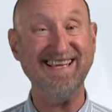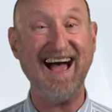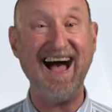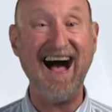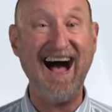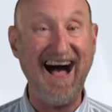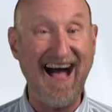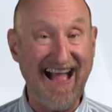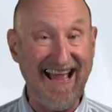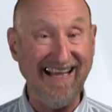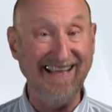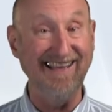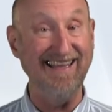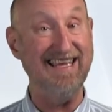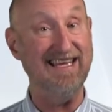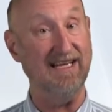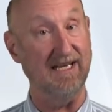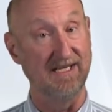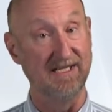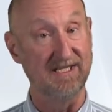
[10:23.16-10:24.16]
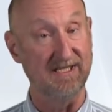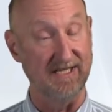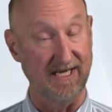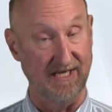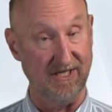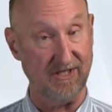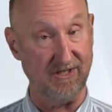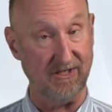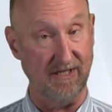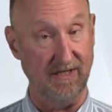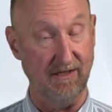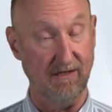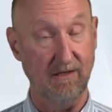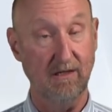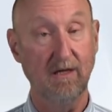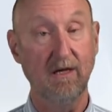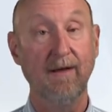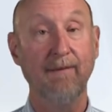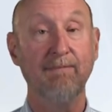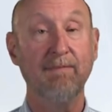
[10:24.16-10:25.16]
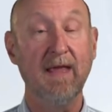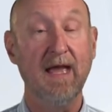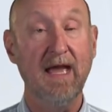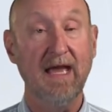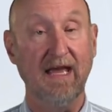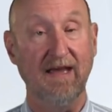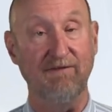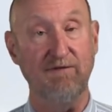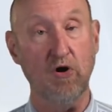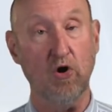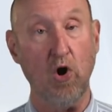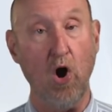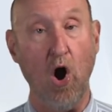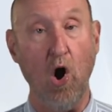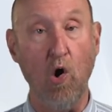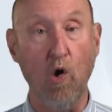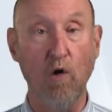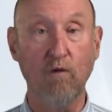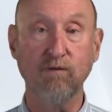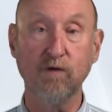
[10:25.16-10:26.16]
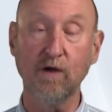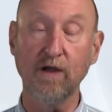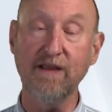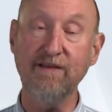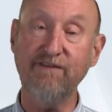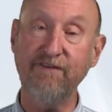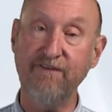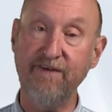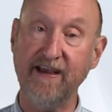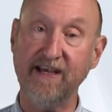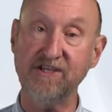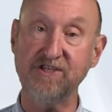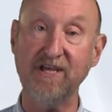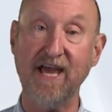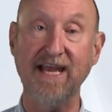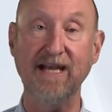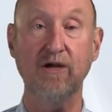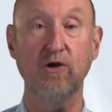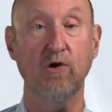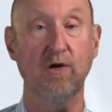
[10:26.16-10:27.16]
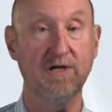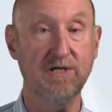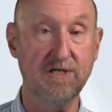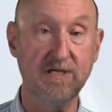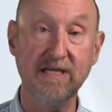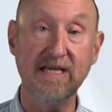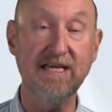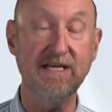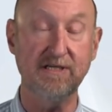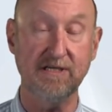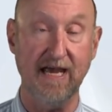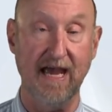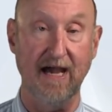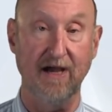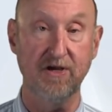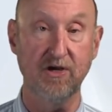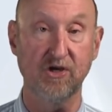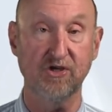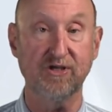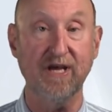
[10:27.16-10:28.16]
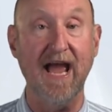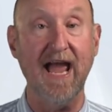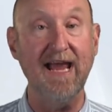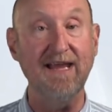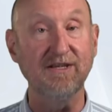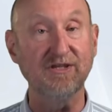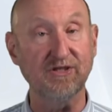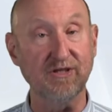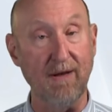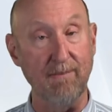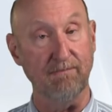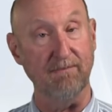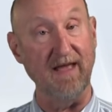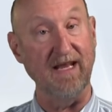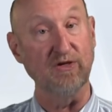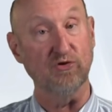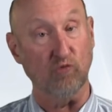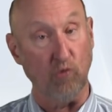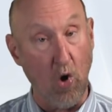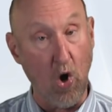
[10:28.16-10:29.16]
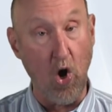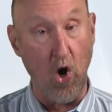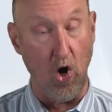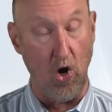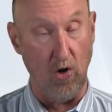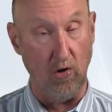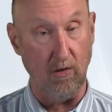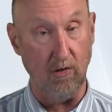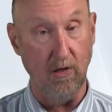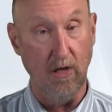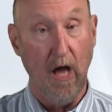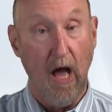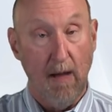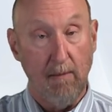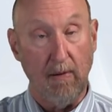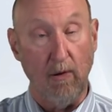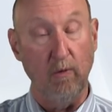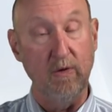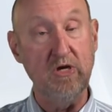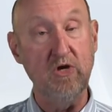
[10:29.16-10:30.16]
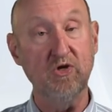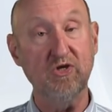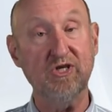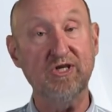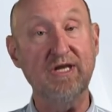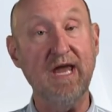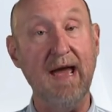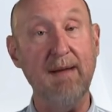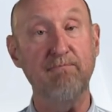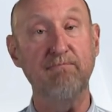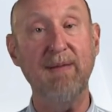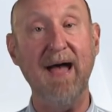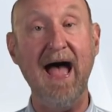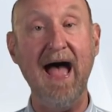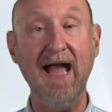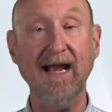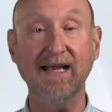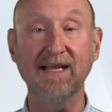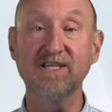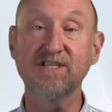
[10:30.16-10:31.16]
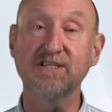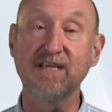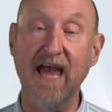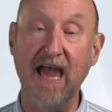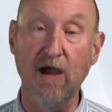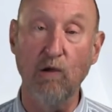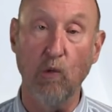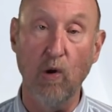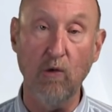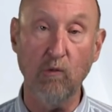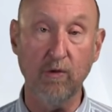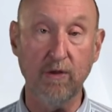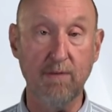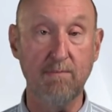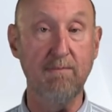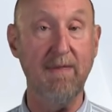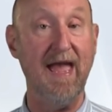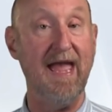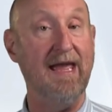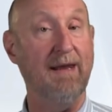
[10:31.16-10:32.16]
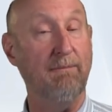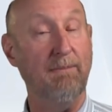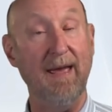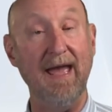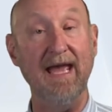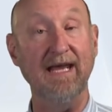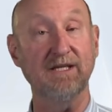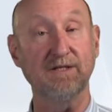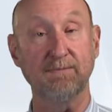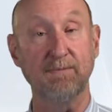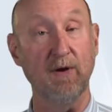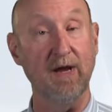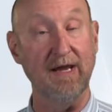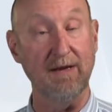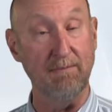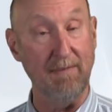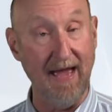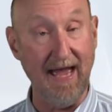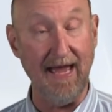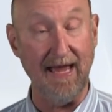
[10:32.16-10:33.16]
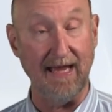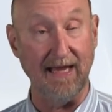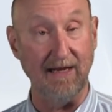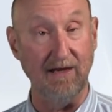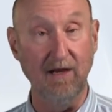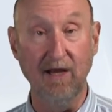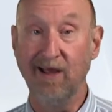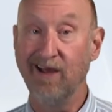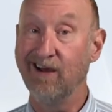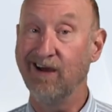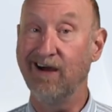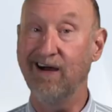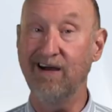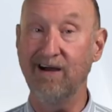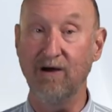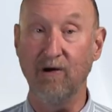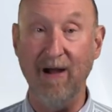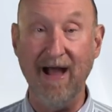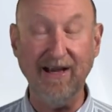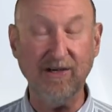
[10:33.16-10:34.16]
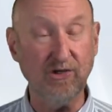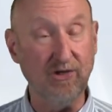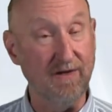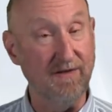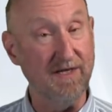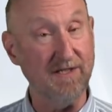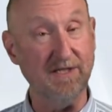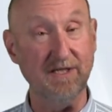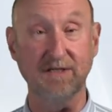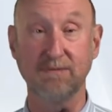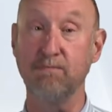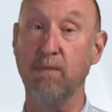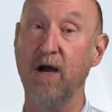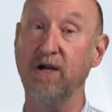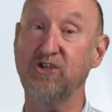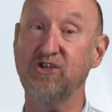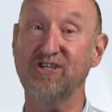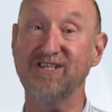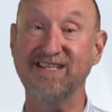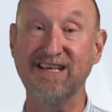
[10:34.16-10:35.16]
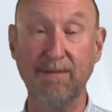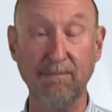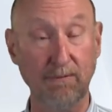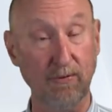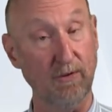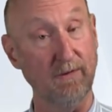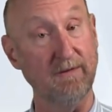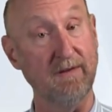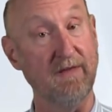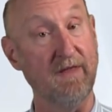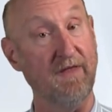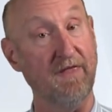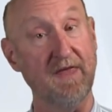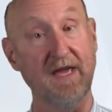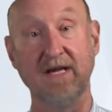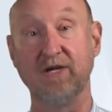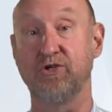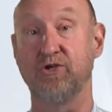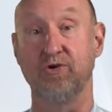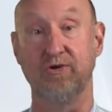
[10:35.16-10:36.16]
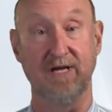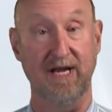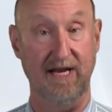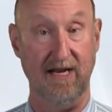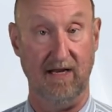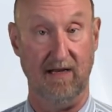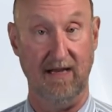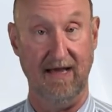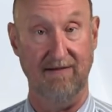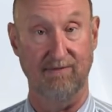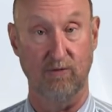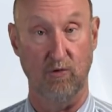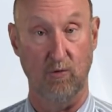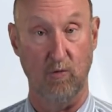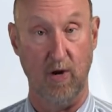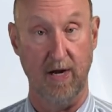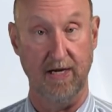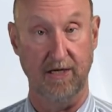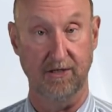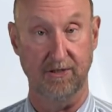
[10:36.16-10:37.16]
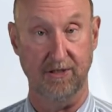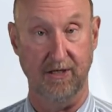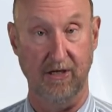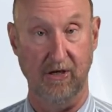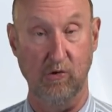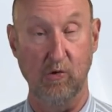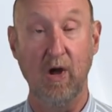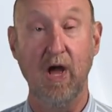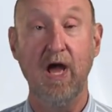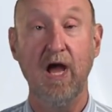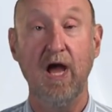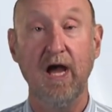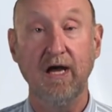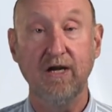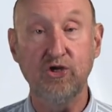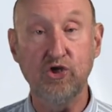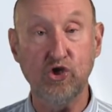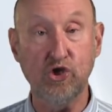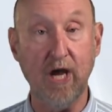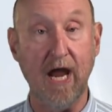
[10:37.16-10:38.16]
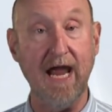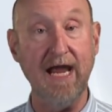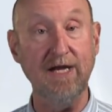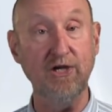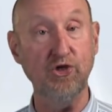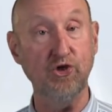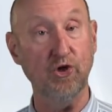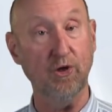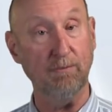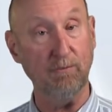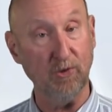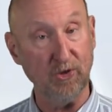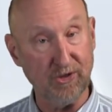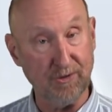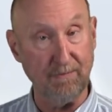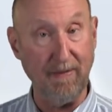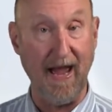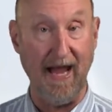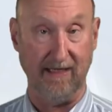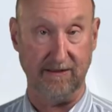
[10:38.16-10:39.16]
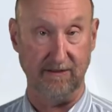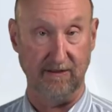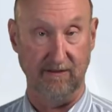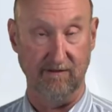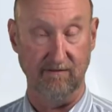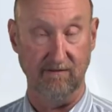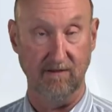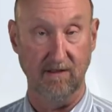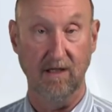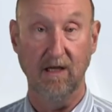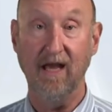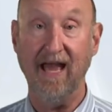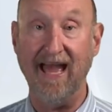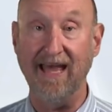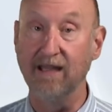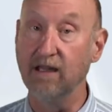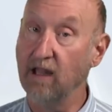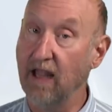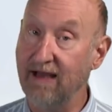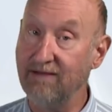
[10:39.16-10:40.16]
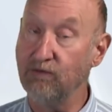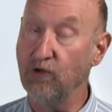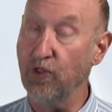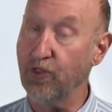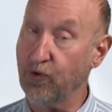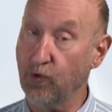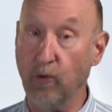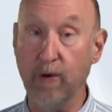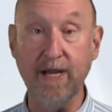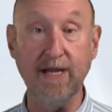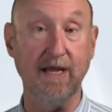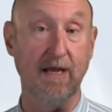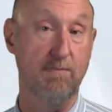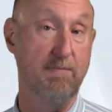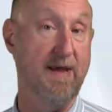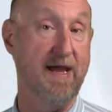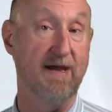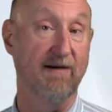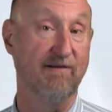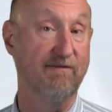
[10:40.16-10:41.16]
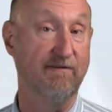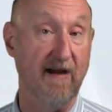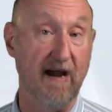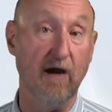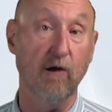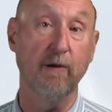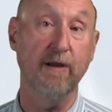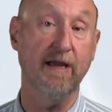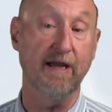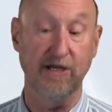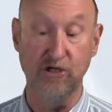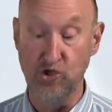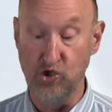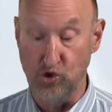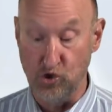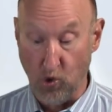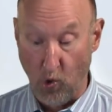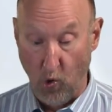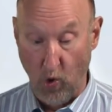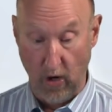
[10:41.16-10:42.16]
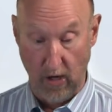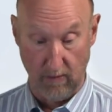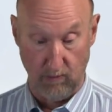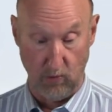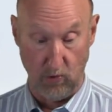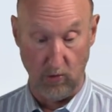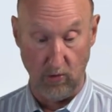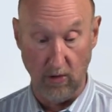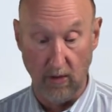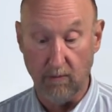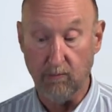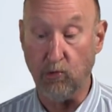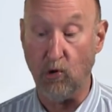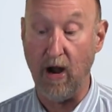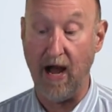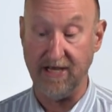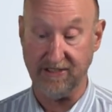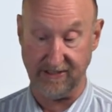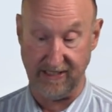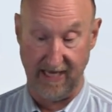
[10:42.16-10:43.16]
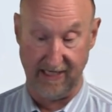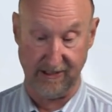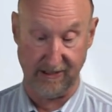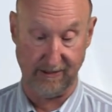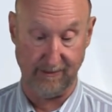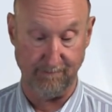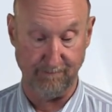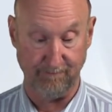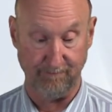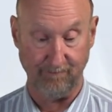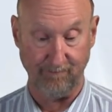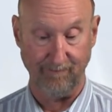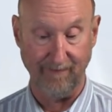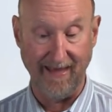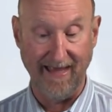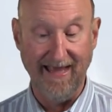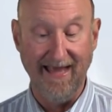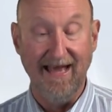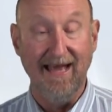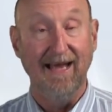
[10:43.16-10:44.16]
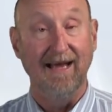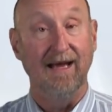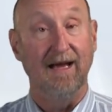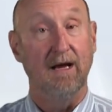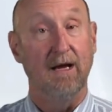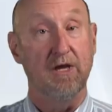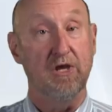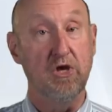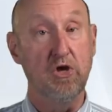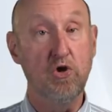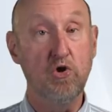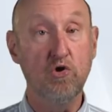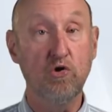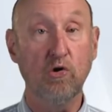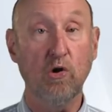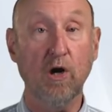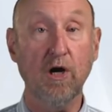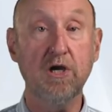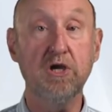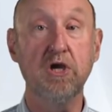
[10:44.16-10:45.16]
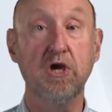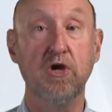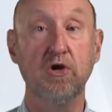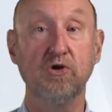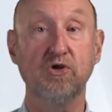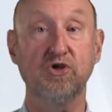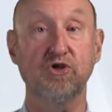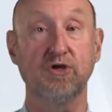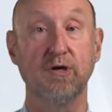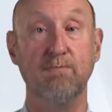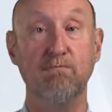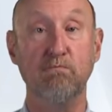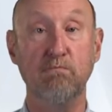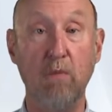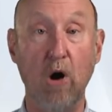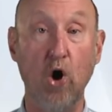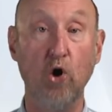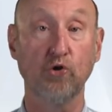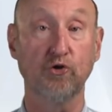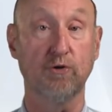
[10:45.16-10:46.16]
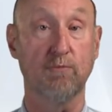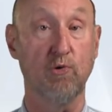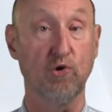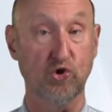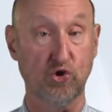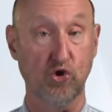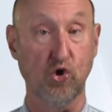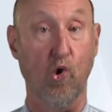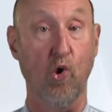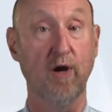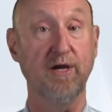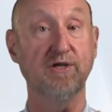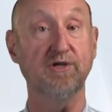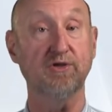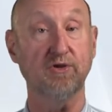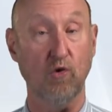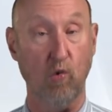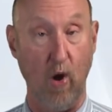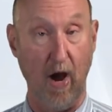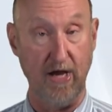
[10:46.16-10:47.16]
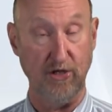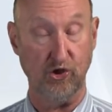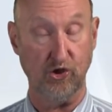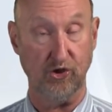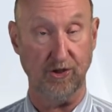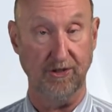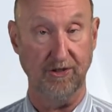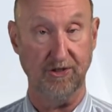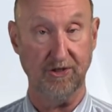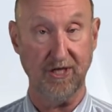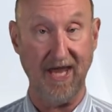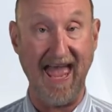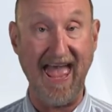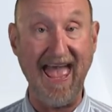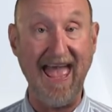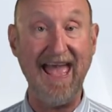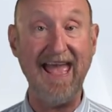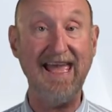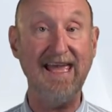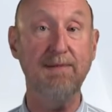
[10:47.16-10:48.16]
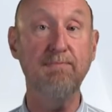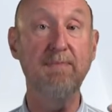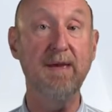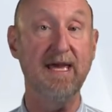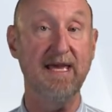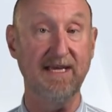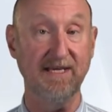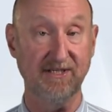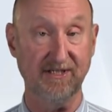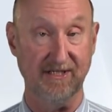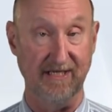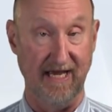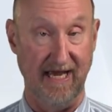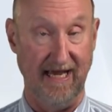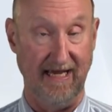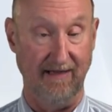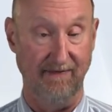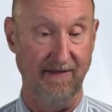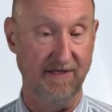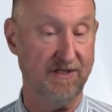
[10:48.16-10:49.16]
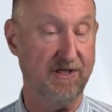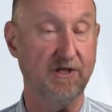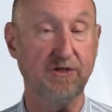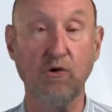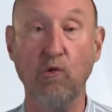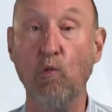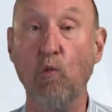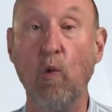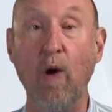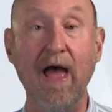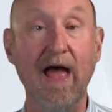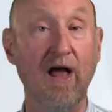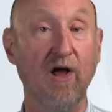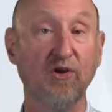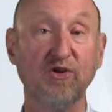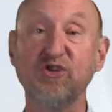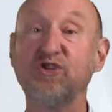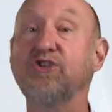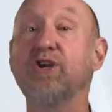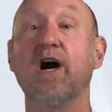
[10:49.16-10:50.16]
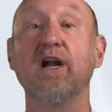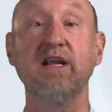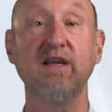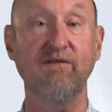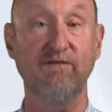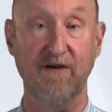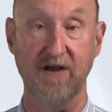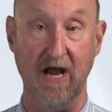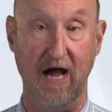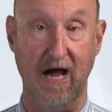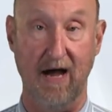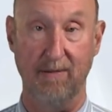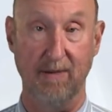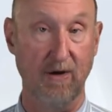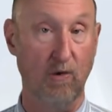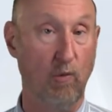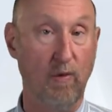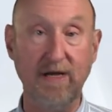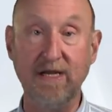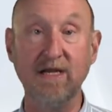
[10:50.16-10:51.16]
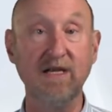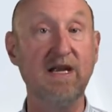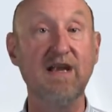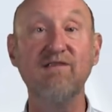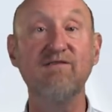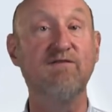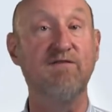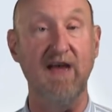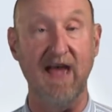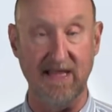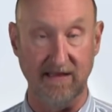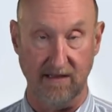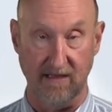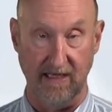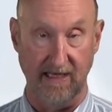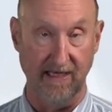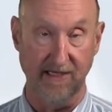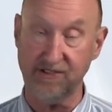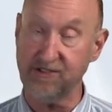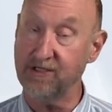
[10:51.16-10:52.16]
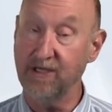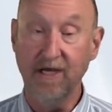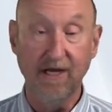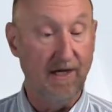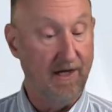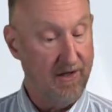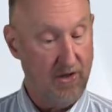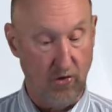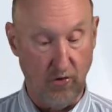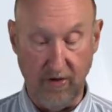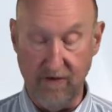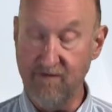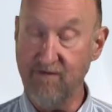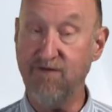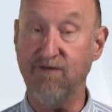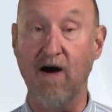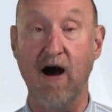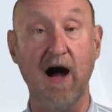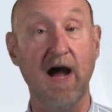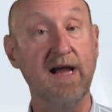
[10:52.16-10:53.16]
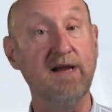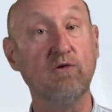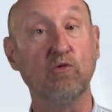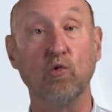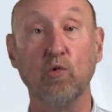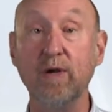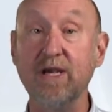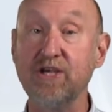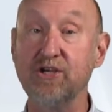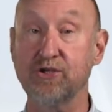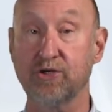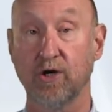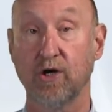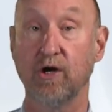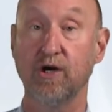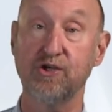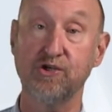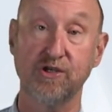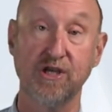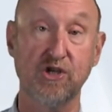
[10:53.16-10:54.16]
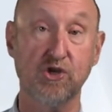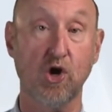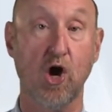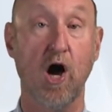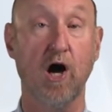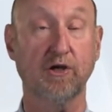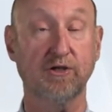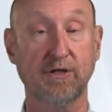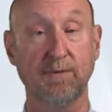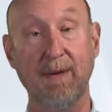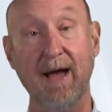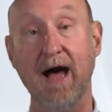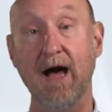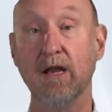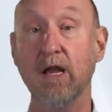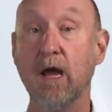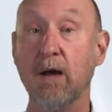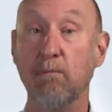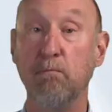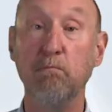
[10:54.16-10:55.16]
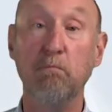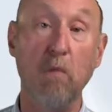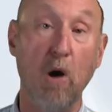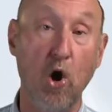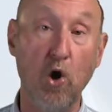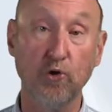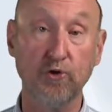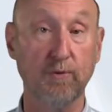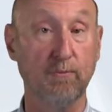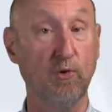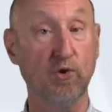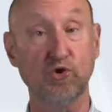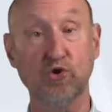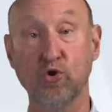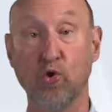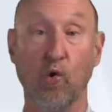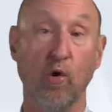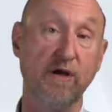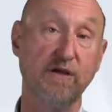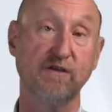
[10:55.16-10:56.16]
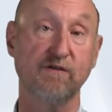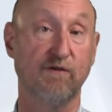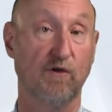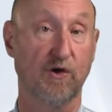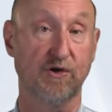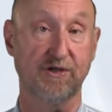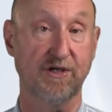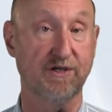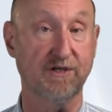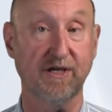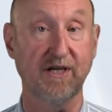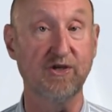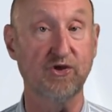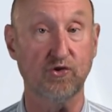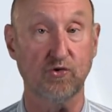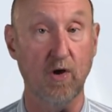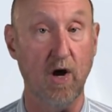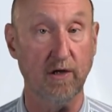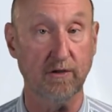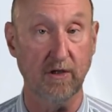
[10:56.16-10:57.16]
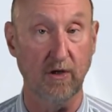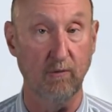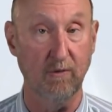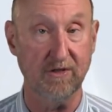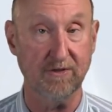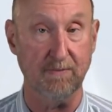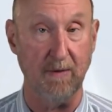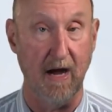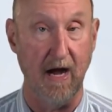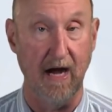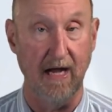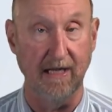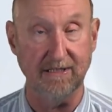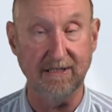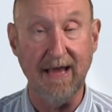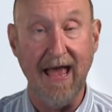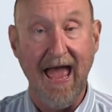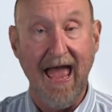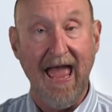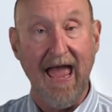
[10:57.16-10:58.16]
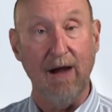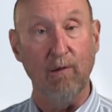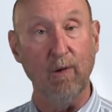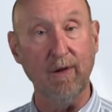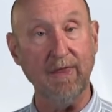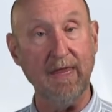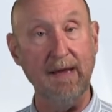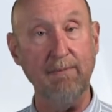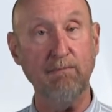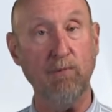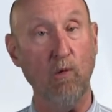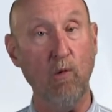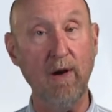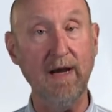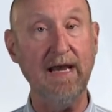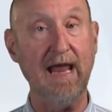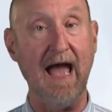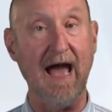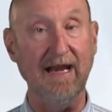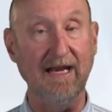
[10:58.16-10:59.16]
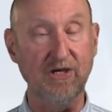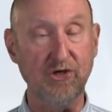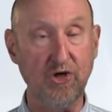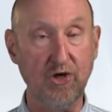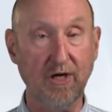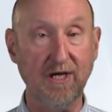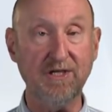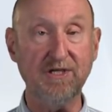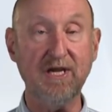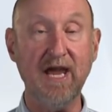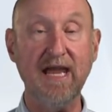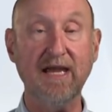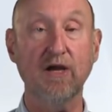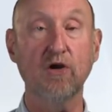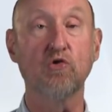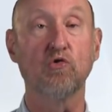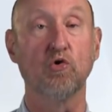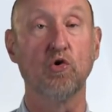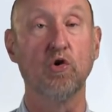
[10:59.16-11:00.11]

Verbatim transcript: highly consistent. If you're overly fixated on detail, you're saying something's wrong. But when you step back and say, what were the main points being made? Oh, actually, this is much simpler than the things you did at Level 1 and 2. Change your perspective, and Level 3 can be a very enjoyable process. You are used to multiple choice questions, A, B, C. And this is a well-studied phenomenon. We didn't invent this. You can find research that talks about multiple choice versus constructed response. And what they point at is you could take a